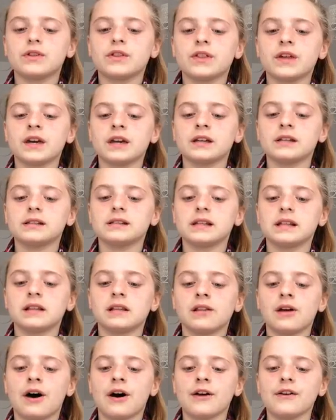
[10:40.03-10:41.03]
things
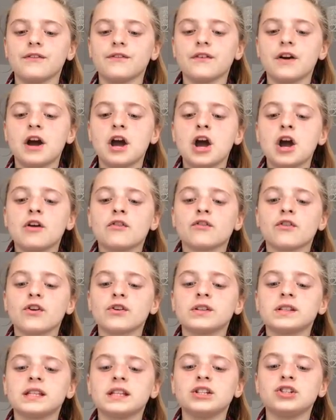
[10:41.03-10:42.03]
in life?
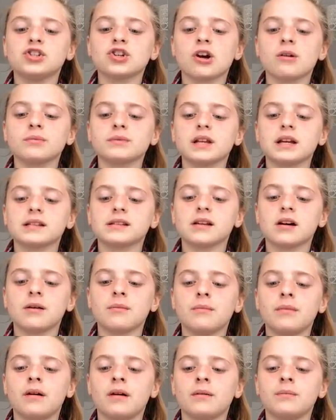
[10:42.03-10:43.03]
Rosie jumped as
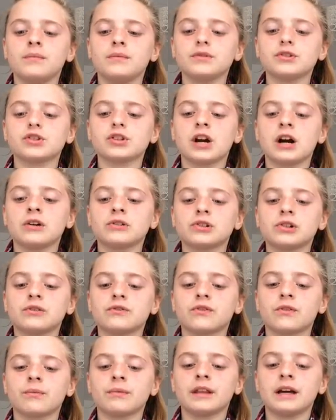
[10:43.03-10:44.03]
her mum
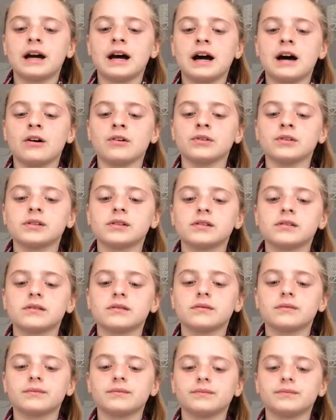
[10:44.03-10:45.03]
shouted from the house.
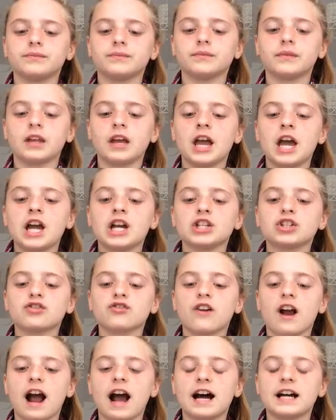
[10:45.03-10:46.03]

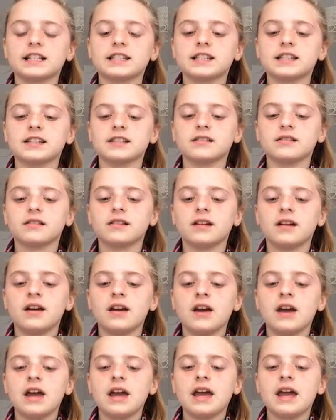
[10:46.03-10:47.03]
Drat!
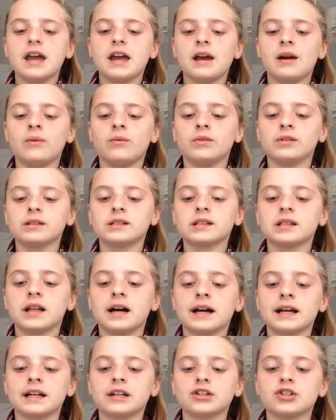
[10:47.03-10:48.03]
It was
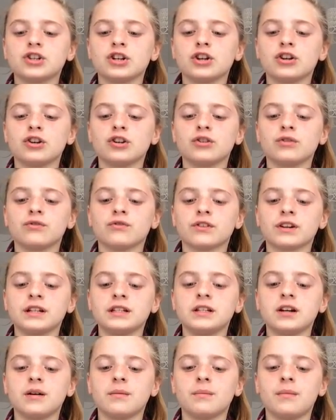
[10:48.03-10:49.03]
like she could
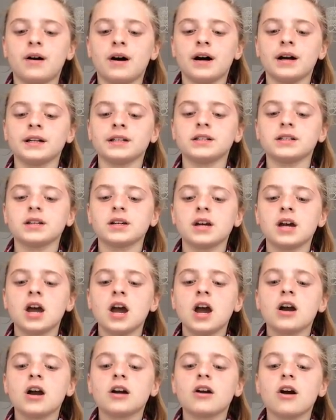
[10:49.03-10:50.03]
read her mind.
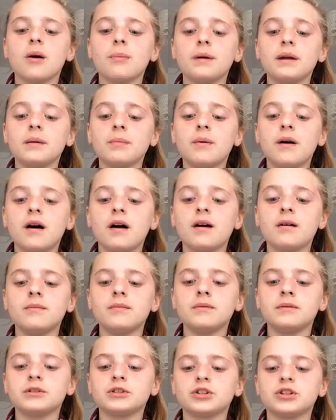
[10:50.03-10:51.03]
Coming,
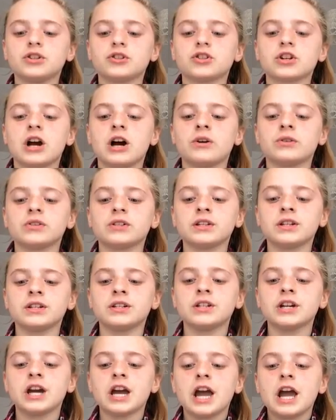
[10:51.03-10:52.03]
Mum, she
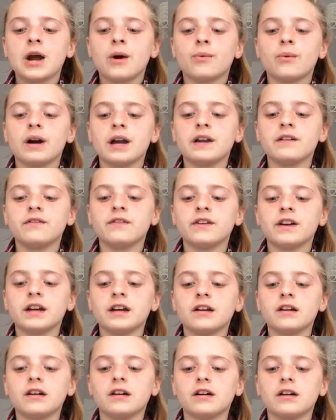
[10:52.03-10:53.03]
shouted,
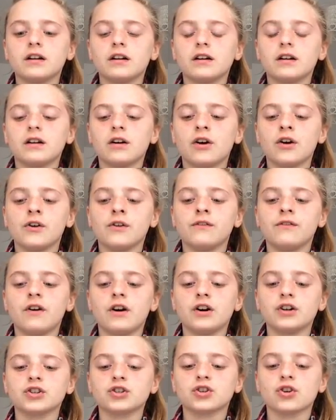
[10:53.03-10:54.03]
waving
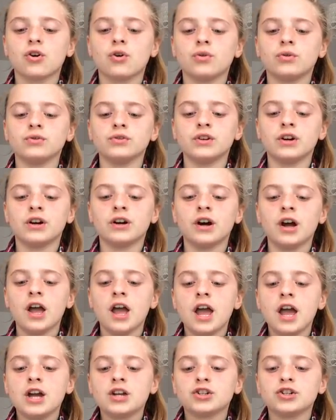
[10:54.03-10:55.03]
over her shoulder.
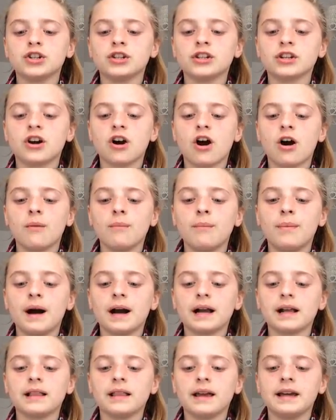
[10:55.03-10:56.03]
She'd come
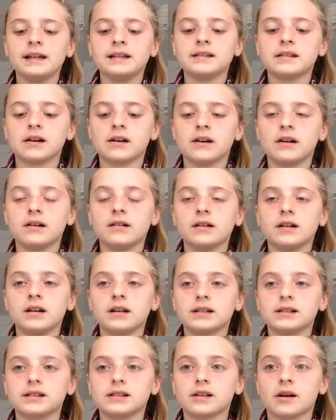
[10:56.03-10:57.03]
back later,
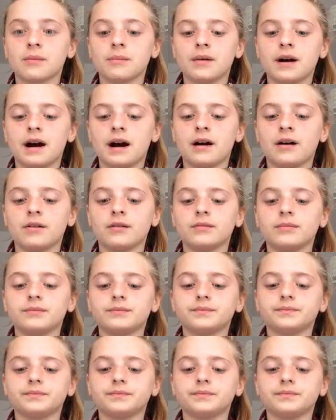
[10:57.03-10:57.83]
somehow.